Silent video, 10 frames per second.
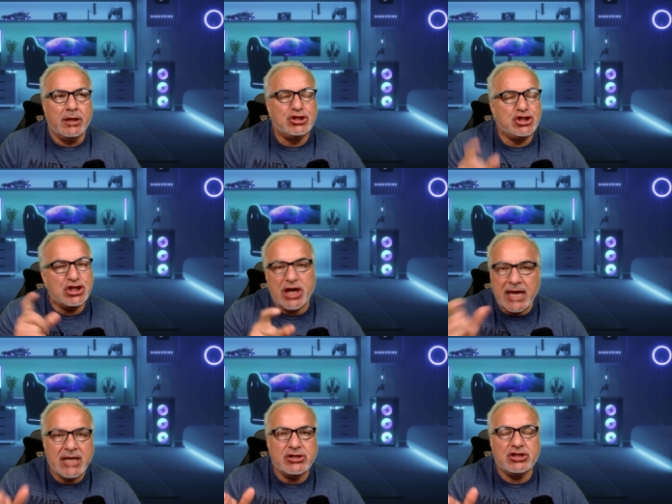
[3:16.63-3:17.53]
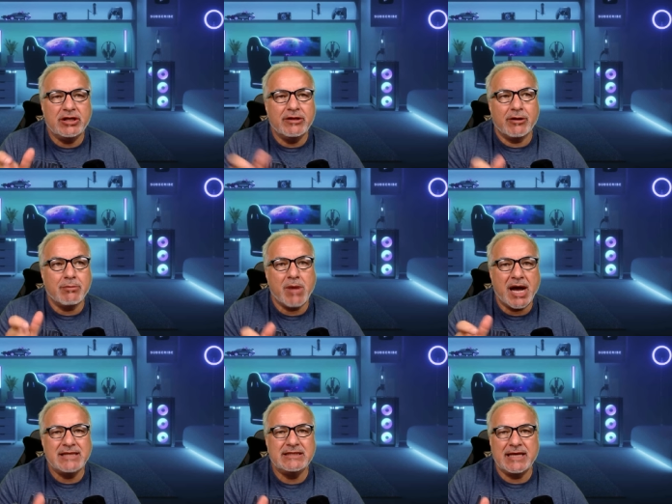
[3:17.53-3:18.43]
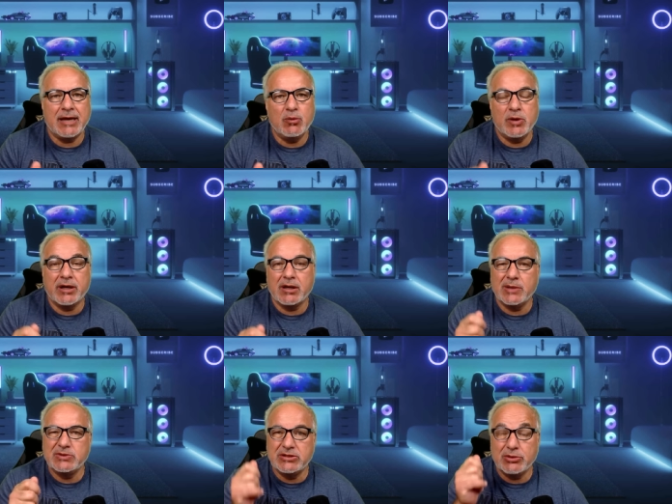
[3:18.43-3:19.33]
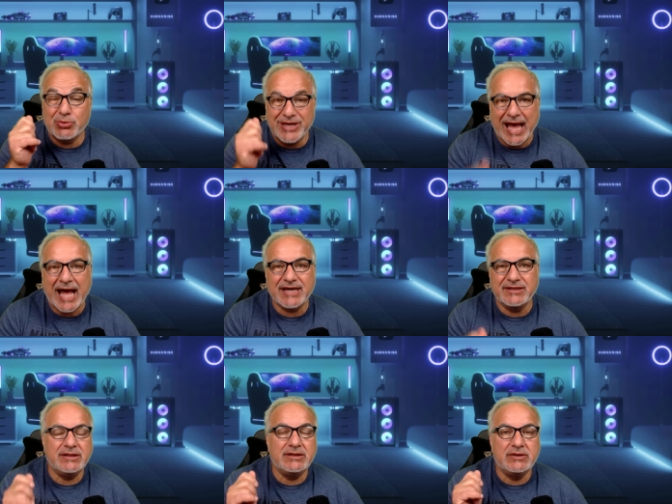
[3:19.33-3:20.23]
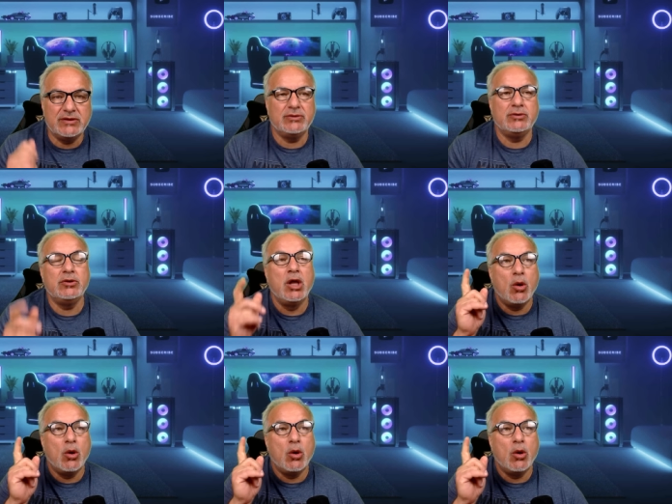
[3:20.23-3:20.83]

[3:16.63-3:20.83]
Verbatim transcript: changing their mindset when it comes to reacting to